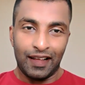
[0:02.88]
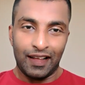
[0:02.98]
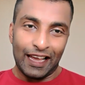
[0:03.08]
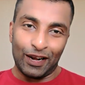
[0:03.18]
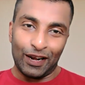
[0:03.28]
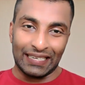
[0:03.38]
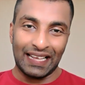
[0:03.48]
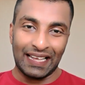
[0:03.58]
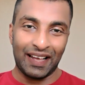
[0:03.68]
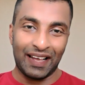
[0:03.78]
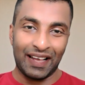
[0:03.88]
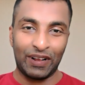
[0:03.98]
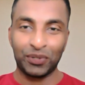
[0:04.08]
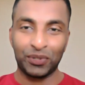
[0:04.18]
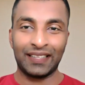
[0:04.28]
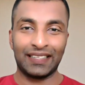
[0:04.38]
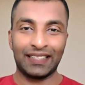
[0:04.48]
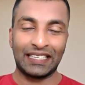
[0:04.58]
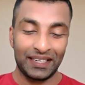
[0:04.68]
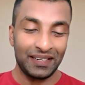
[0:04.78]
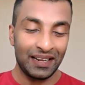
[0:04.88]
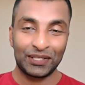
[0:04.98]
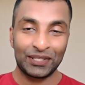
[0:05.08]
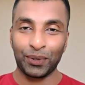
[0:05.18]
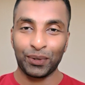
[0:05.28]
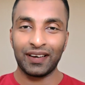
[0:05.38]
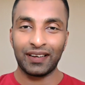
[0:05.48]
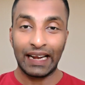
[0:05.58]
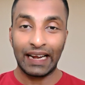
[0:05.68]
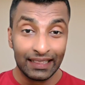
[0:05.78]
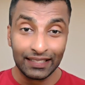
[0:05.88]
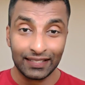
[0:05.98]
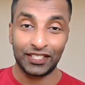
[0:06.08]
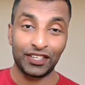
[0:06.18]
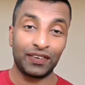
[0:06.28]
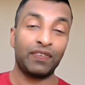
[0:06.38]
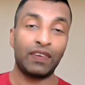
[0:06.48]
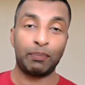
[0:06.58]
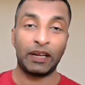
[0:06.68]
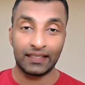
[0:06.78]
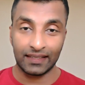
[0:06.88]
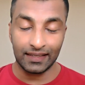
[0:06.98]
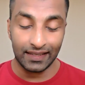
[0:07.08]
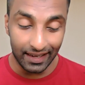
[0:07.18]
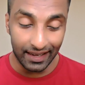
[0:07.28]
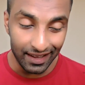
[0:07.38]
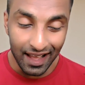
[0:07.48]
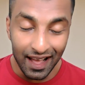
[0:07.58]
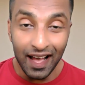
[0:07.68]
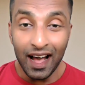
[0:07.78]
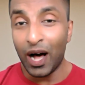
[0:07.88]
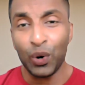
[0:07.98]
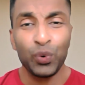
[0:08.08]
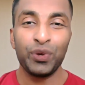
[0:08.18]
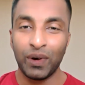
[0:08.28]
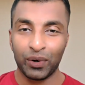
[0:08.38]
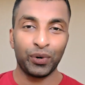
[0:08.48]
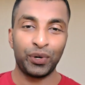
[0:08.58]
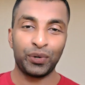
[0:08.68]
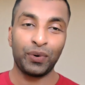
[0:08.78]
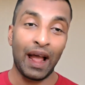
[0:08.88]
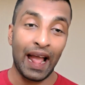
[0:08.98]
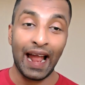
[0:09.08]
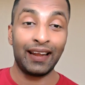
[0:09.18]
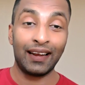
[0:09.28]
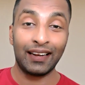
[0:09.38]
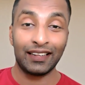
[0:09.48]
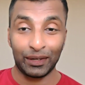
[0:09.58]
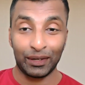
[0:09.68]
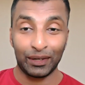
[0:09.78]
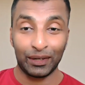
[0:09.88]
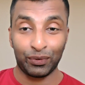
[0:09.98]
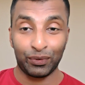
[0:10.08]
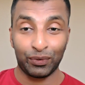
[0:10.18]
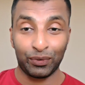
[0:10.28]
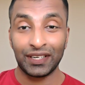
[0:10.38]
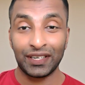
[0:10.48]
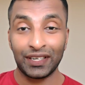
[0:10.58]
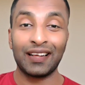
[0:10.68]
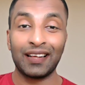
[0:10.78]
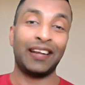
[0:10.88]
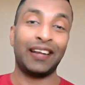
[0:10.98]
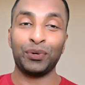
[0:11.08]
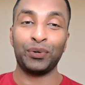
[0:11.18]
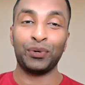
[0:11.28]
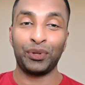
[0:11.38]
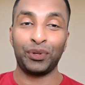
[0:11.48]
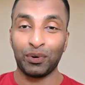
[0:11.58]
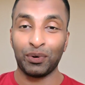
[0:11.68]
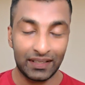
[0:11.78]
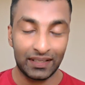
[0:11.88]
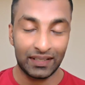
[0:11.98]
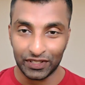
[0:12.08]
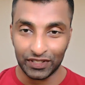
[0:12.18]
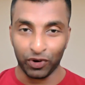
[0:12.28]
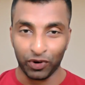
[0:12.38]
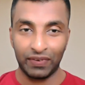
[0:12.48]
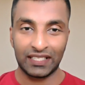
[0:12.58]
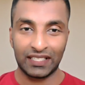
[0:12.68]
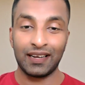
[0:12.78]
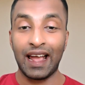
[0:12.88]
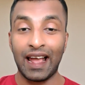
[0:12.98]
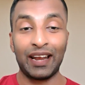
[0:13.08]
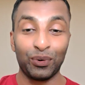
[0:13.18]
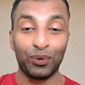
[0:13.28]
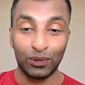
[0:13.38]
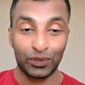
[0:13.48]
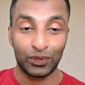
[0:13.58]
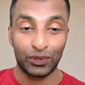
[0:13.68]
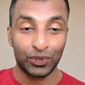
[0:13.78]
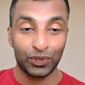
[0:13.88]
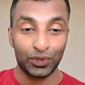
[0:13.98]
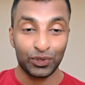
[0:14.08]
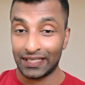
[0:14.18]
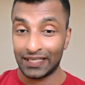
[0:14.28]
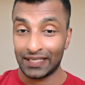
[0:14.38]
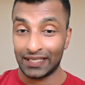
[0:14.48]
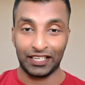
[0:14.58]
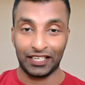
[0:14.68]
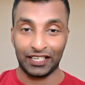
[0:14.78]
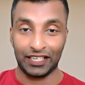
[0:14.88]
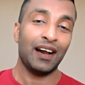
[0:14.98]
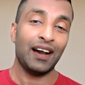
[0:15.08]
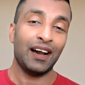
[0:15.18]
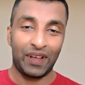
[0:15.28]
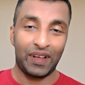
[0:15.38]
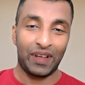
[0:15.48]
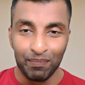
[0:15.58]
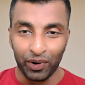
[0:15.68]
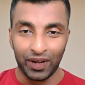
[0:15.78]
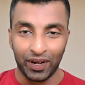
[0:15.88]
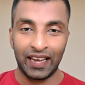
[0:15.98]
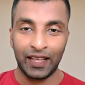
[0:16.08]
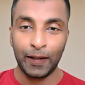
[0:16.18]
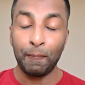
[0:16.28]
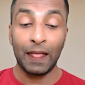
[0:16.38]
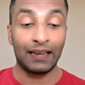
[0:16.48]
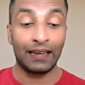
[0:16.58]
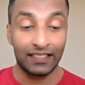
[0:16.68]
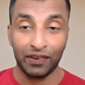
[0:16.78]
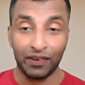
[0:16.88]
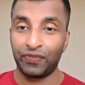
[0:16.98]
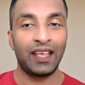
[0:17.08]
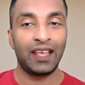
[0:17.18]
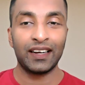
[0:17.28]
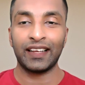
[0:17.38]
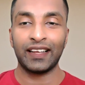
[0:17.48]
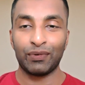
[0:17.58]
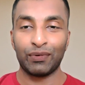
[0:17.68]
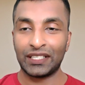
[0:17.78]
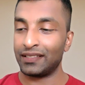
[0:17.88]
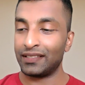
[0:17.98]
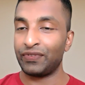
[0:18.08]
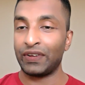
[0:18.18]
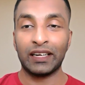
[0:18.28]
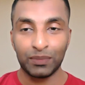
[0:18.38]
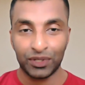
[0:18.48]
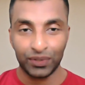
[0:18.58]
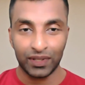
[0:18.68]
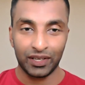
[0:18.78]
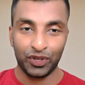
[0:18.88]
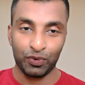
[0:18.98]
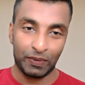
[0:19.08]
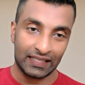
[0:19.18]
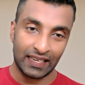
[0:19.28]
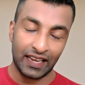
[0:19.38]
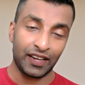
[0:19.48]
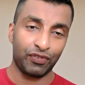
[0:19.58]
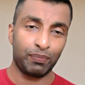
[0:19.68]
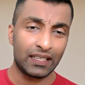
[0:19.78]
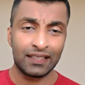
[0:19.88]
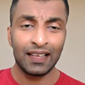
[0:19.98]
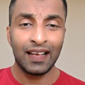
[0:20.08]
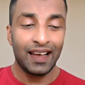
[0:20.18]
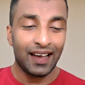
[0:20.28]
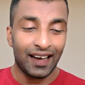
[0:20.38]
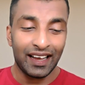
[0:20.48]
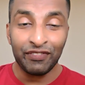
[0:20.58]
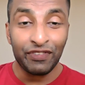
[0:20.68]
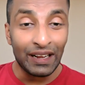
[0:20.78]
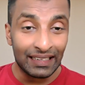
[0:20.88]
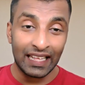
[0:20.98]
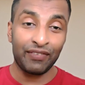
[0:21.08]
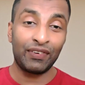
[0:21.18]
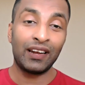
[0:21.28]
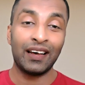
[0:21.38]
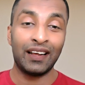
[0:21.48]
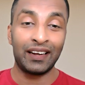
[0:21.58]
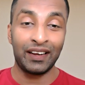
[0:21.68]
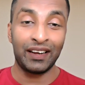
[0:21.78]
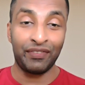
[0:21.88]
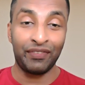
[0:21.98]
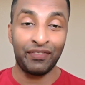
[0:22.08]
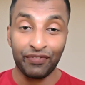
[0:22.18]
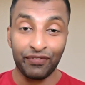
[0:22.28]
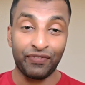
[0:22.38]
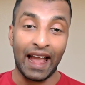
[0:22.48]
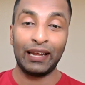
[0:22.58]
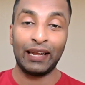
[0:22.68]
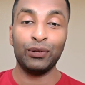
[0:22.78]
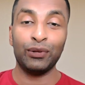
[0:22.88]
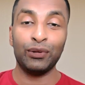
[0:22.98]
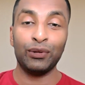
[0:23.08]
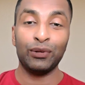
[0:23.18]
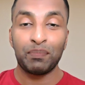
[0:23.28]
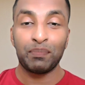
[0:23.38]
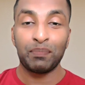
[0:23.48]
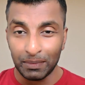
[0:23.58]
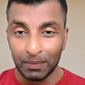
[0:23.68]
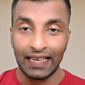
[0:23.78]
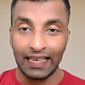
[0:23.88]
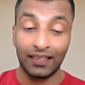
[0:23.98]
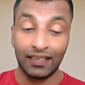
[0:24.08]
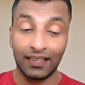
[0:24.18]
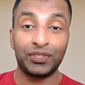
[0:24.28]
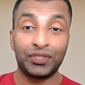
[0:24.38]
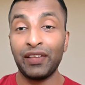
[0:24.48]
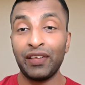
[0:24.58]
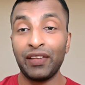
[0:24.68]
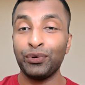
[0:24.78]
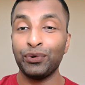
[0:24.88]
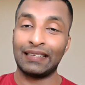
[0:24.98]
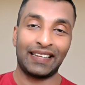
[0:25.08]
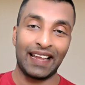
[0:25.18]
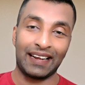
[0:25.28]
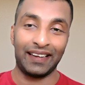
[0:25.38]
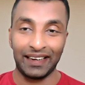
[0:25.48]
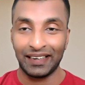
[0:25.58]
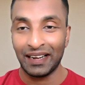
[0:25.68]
Hello guys, welcome to another session. So here in this session, we will be discussing how you're going to handle the questions related to, public service motivation and also personal integrity. Very important area, and these are very critical questions when it comes to the UPSC interview because, in fact, they will reveal the values and principles that drive you as a candidate.